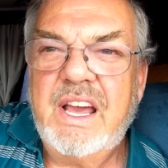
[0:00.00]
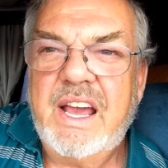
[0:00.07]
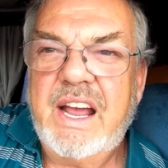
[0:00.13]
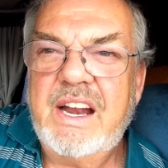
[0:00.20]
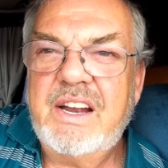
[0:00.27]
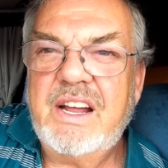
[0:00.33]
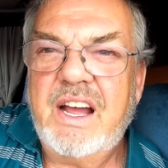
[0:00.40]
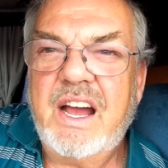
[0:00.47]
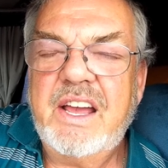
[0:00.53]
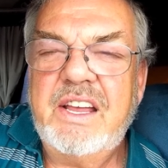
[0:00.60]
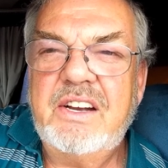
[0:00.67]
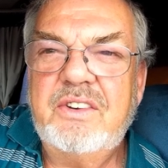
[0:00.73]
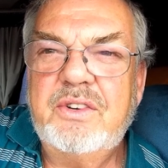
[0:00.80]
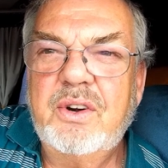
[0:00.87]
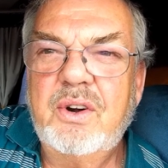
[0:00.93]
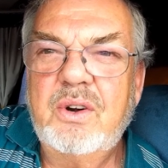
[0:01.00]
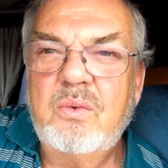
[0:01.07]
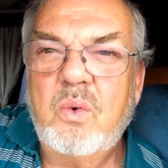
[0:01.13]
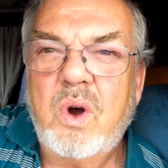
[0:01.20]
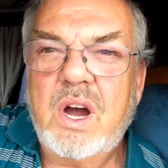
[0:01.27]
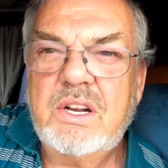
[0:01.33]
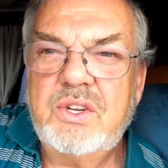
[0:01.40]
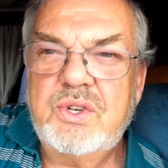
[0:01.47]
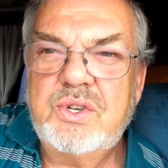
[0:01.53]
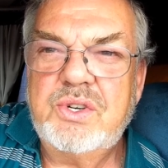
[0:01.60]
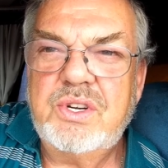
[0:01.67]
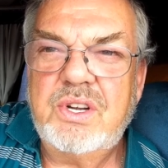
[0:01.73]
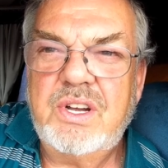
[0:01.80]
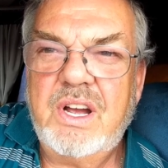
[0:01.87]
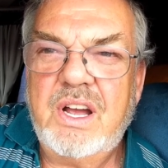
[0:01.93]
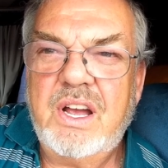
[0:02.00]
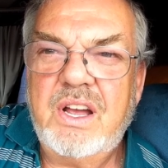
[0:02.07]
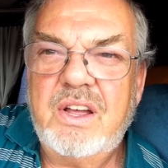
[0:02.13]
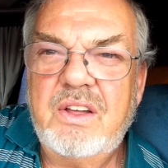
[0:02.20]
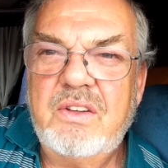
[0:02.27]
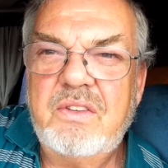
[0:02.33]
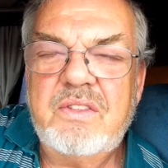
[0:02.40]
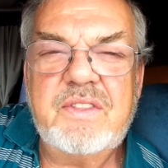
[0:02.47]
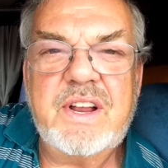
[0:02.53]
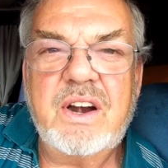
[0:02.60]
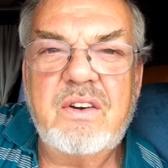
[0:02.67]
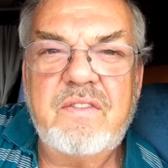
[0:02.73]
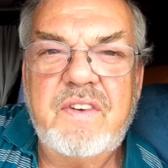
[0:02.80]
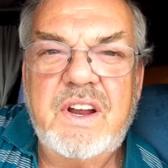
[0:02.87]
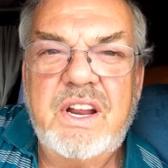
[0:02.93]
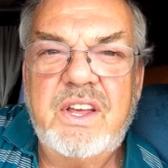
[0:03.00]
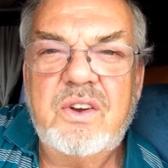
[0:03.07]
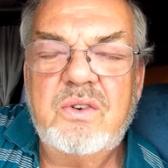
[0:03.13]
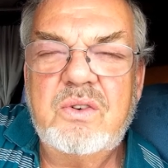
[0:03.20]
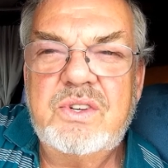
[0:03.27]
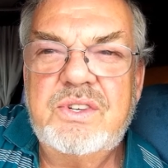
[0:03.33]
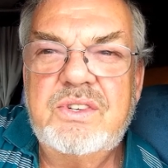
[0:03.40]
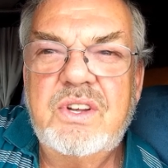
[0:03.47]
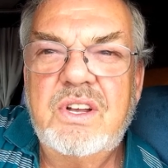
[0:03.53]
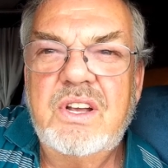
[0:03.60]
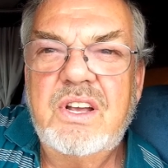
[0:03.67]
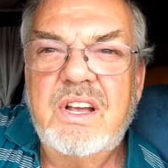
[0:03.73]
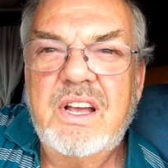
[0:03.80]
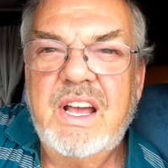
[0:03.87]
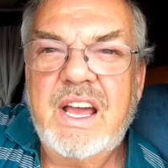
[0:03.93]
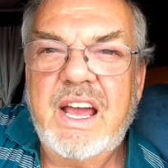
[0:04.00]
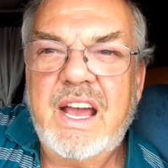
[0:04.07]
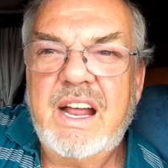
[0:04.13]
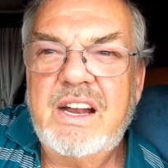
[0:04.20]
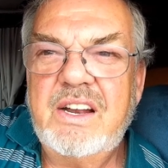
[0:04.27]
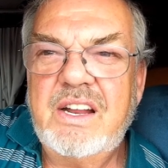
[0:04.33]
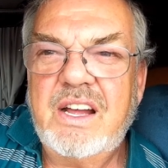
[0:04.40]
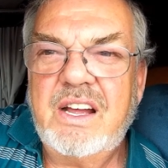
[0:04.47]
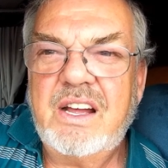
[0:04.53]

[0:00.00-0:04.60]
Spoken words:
and I in turn watch their videos and